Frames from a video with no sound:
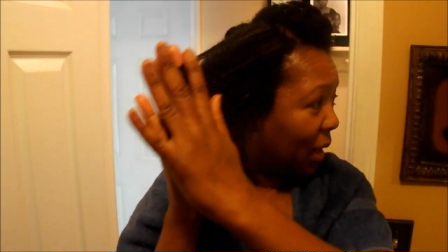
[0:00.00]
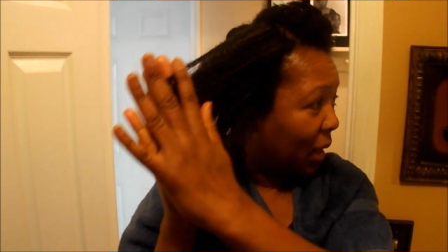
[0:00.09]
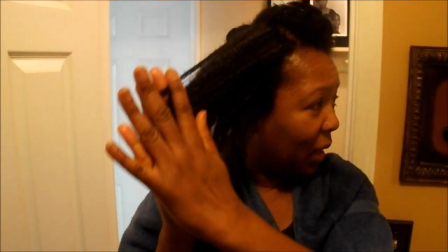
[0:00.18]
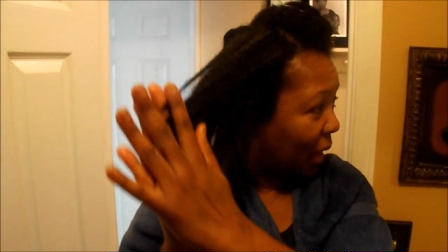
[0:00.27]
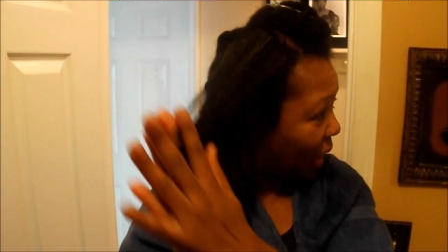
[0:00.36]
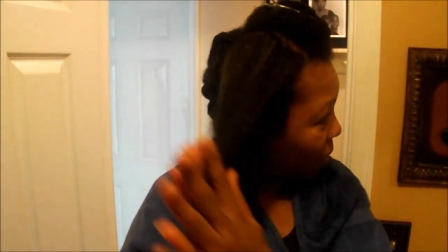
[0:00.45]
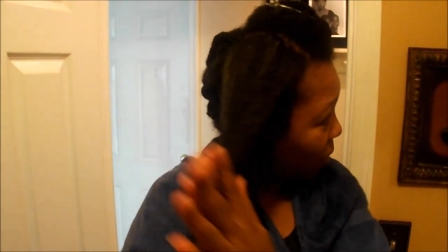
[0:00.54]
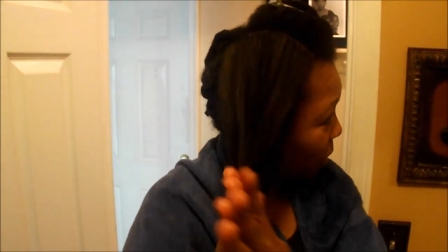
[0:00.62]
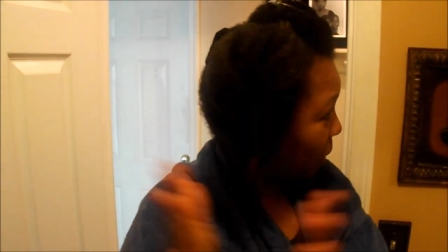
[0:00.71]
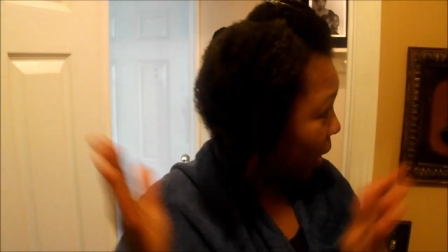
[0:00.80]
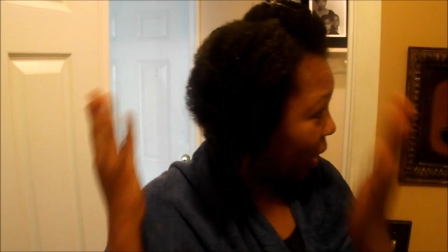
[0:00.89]
the
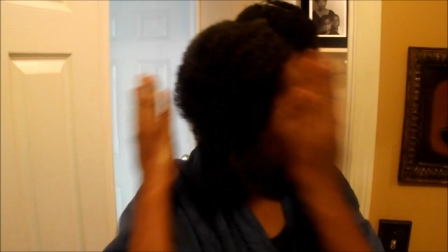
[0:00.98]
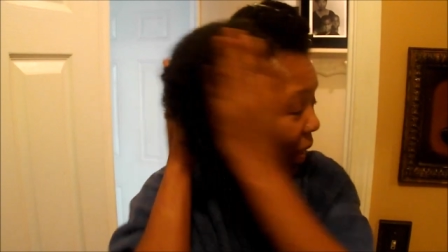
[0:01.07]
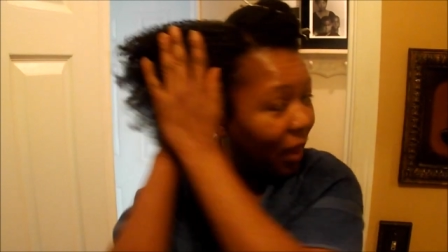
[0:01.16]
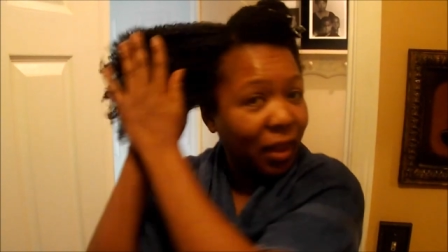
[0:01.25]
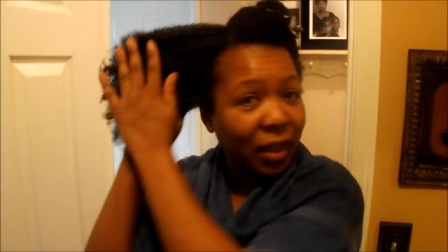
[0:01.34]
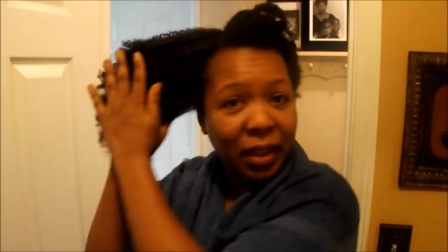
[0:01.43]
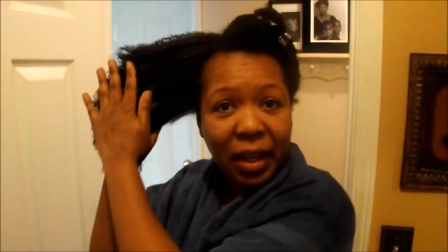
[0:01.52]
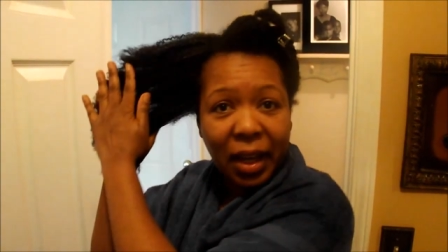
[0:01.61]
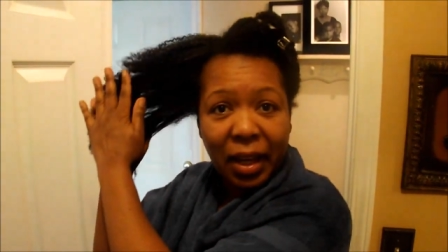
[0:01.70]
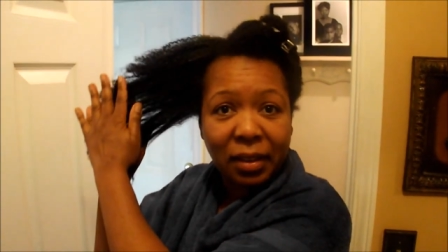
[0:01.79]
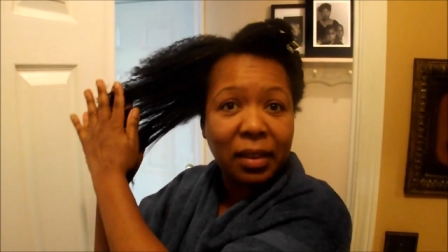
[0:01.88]
cameraman, I think,
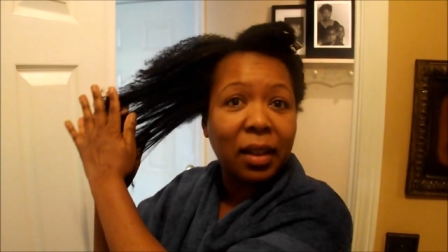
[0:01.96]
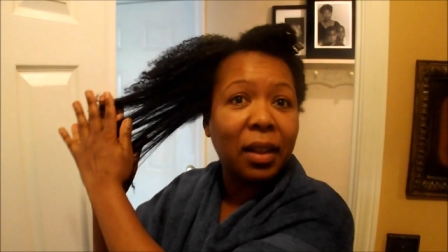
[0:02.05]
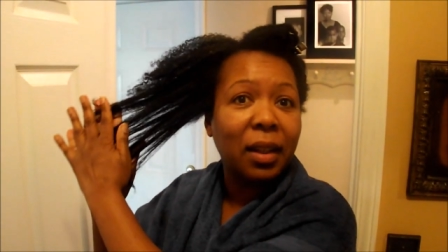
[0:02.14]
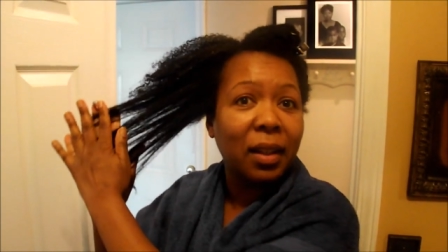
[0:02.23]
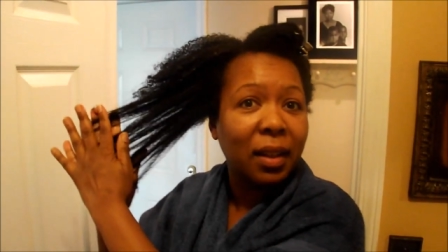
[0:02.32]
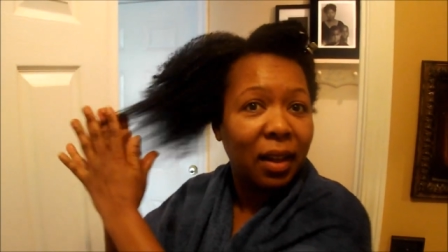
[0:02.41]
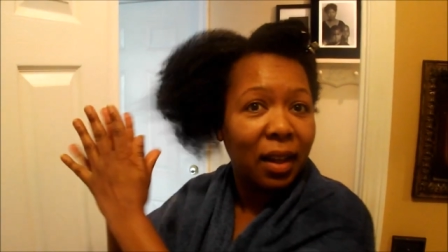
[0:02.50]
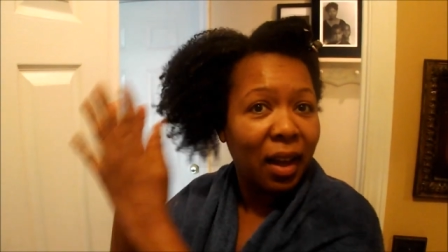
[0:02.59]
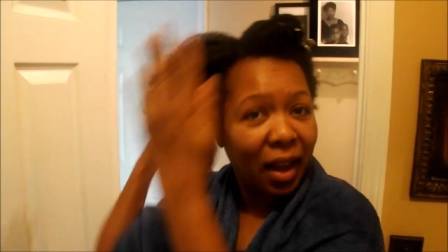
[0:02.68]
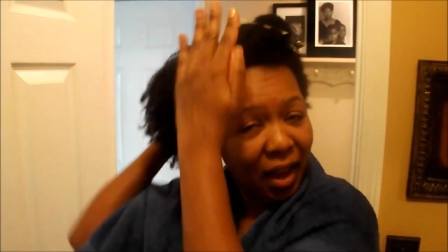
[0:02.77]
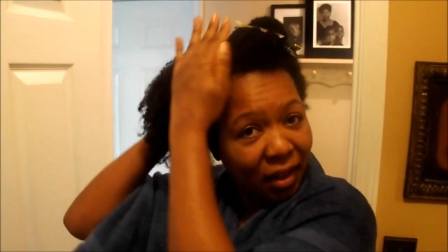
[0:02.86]
has... Uh,
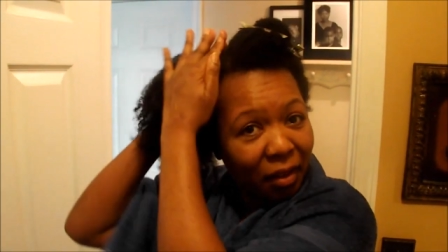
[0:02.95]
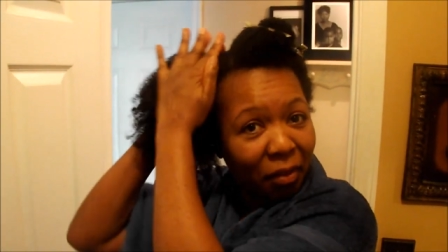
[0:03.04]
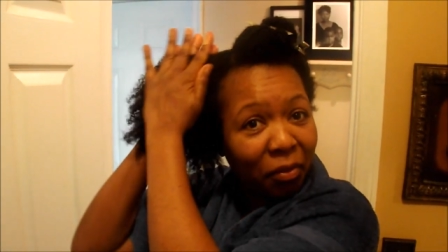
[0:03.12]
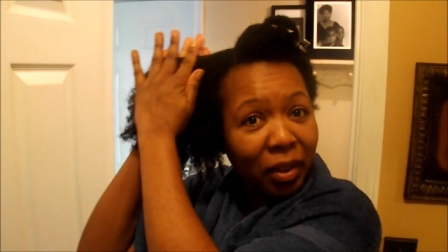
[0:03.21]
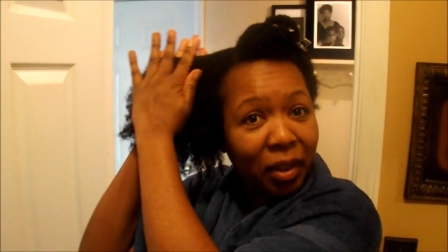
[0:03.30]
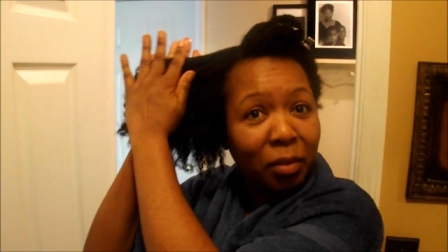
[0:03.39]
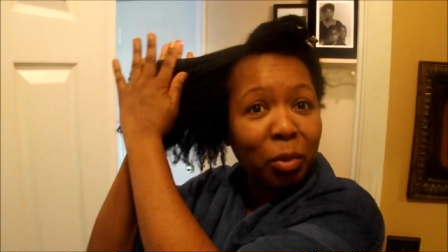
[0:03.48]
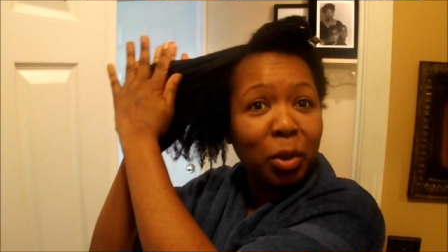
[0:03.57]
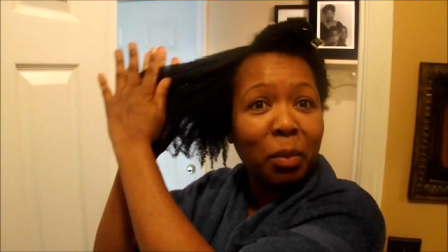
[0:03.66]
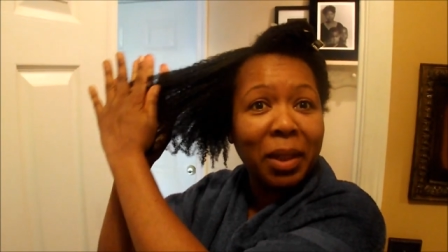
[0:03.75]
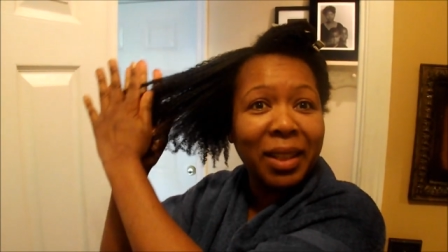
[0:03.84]
had enough fun with me